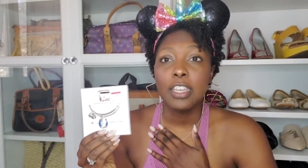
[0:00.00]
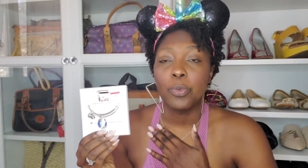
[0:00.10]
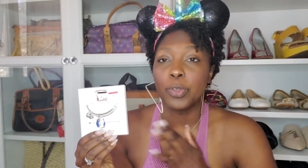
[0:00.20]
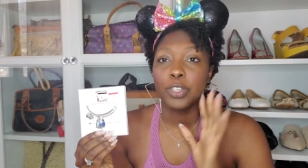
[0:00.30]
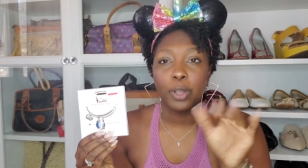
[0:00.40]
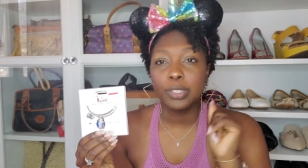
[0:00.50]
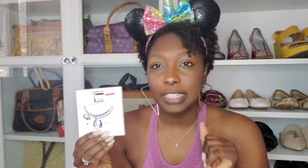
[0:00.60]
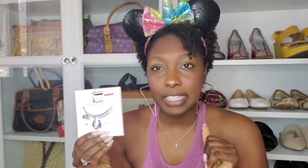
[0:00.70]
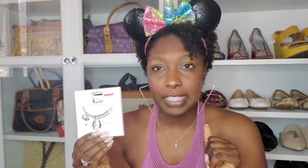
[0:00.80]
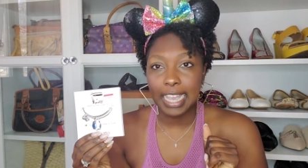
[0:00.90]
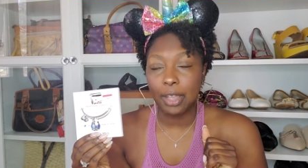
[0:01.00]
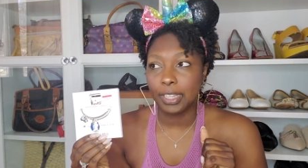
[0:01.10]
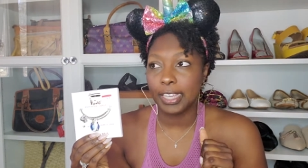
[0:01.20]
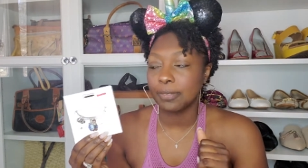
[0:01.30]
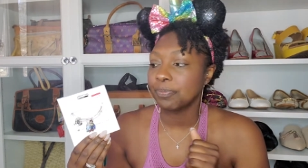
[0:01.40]
when you go to the Disney
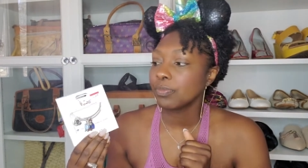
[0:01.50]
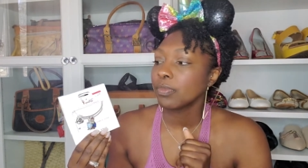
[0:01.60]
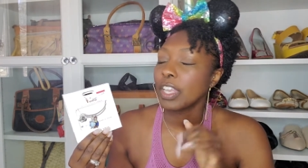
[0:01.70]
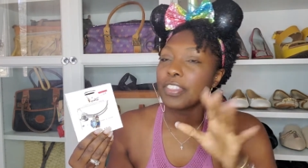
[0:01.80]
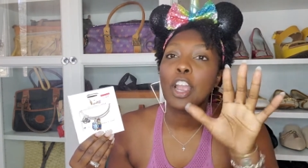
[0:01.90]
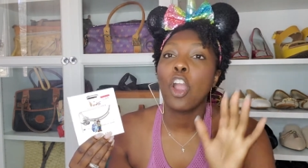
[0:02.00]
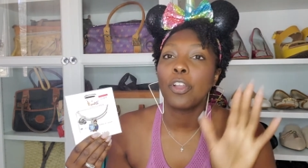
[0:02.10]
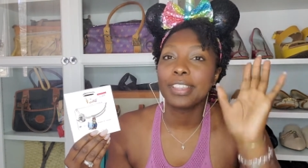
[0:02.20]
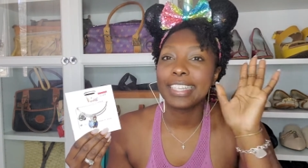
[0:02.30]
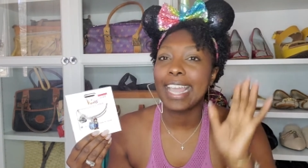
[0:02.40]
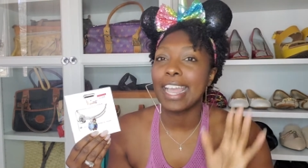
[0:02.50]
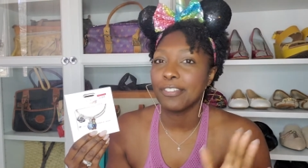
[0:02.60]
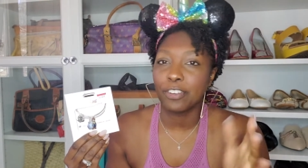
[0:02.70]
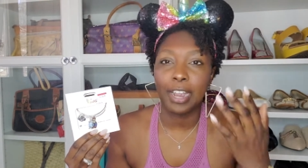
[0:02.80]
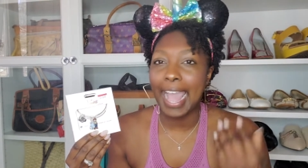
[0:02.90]
outlet, they hardly
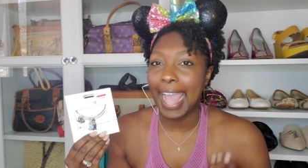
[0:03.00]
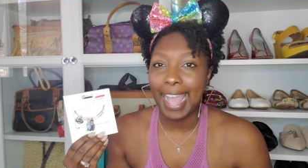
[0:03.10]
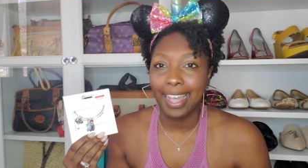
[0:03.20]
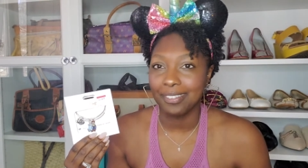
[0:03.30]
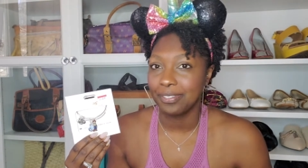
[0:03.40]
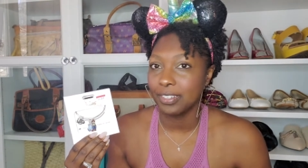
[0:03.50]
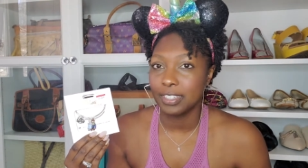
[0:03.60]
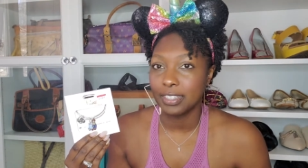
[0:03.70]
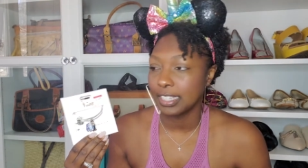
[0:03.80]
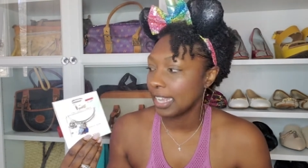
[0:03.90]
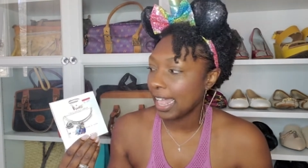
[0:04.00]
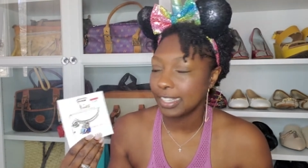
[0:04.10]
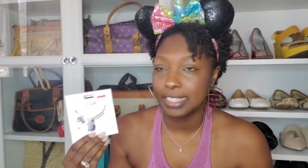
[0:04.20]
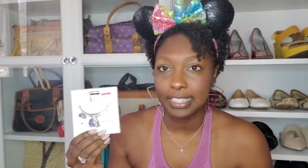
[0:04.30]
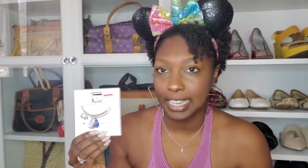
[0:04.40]
ever have the
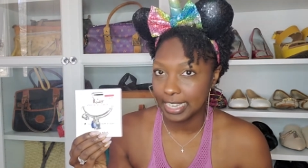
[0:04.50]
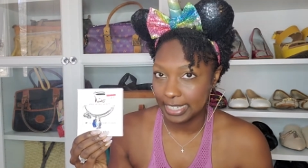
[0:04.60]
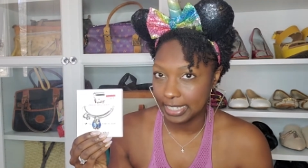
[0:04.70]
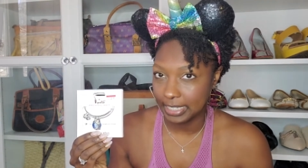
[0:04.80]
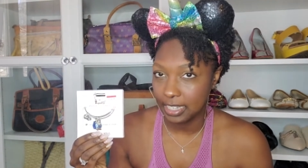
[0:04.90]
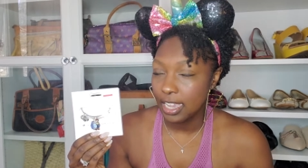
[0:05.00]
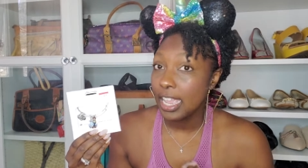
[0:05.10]
Alex and Annie's.